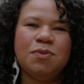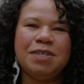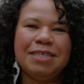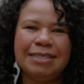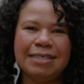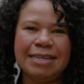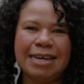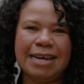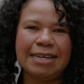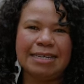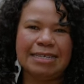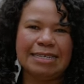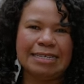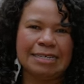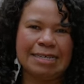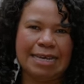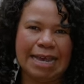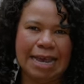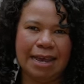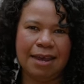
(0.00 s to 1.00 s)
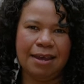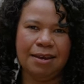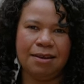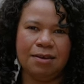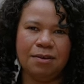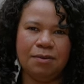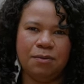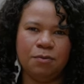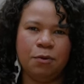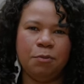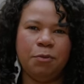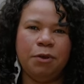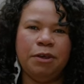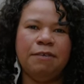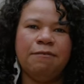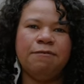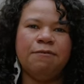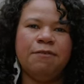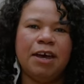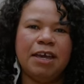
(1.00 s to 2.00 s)
we stand to gain when
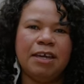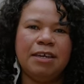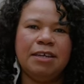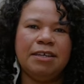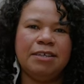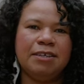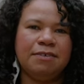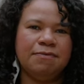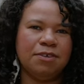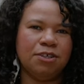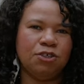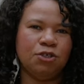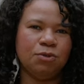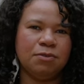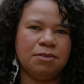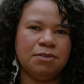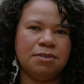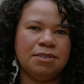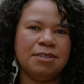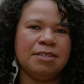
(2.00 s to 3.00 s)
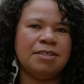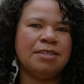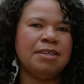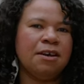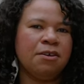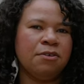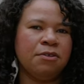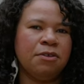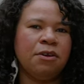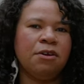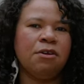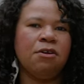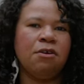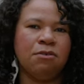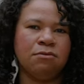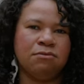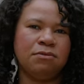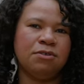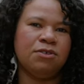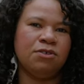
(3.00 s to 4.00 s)
we invite individuals to tell their
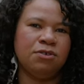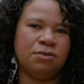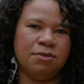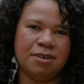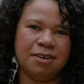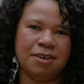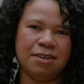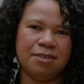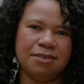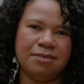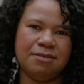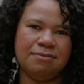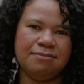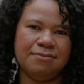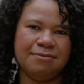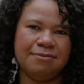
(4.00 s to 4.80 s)
own stories?